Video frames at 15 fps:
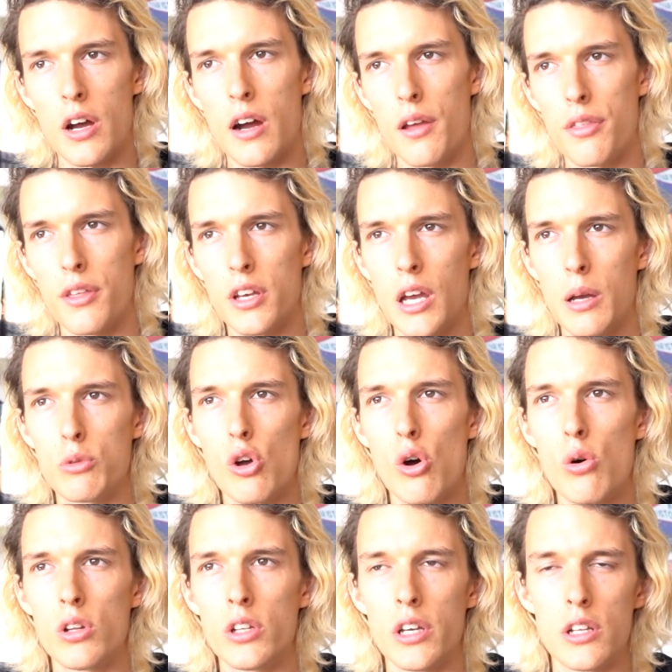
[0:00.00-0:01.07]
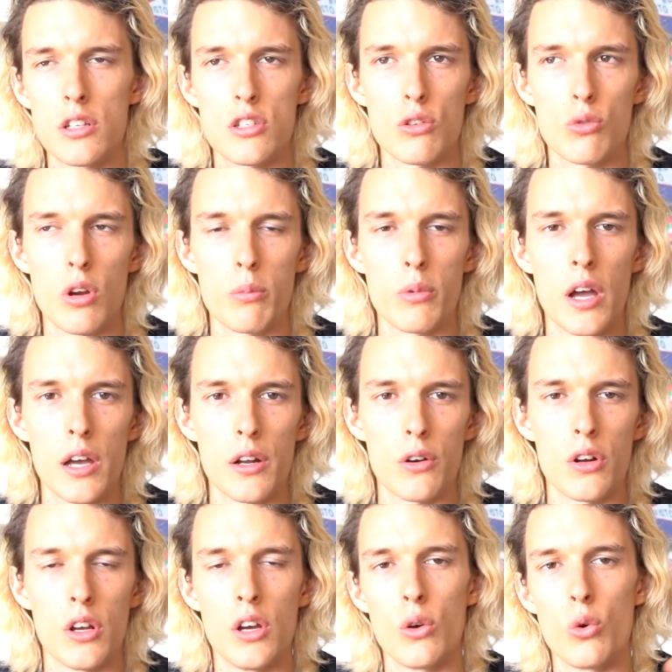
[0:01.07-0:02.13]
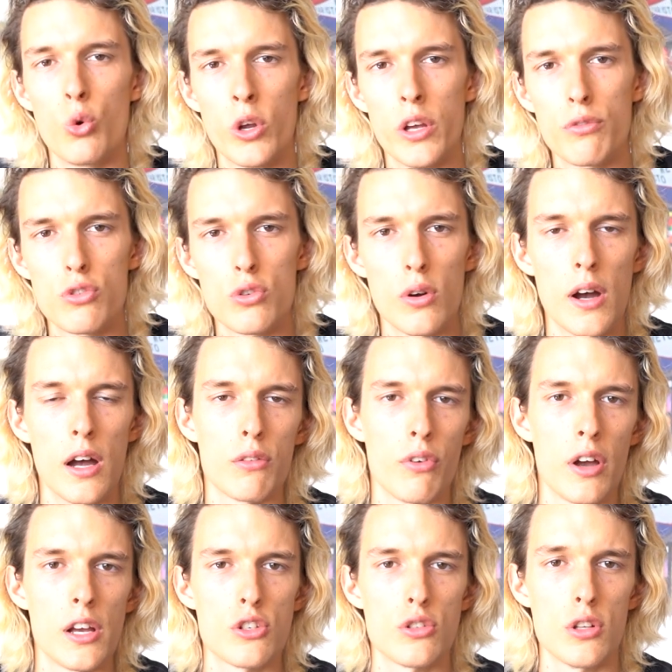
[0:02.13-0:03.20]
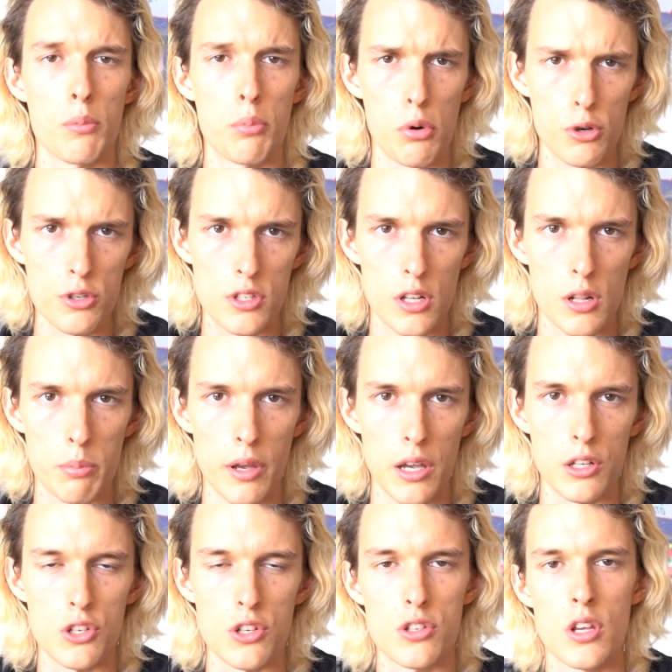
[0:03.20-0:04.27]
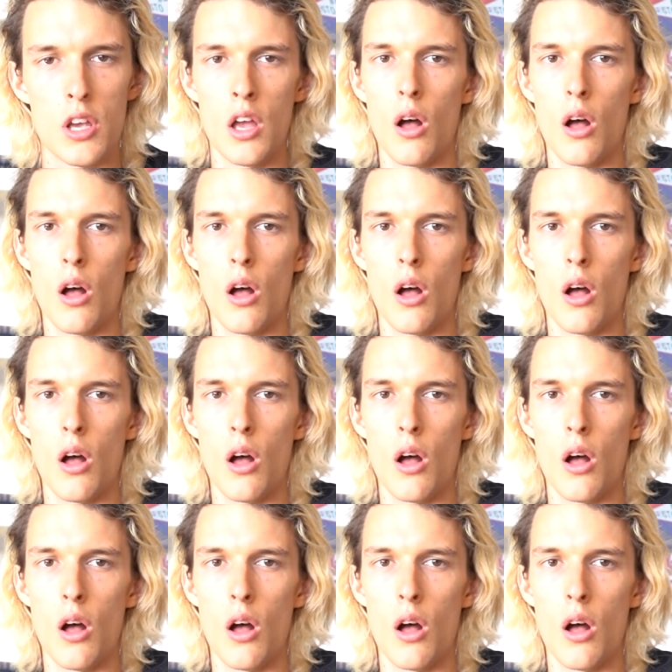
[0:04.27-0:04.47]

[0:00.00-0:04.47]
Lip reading: I think I'm the only Instagram guider who gives you advice on the personal pages.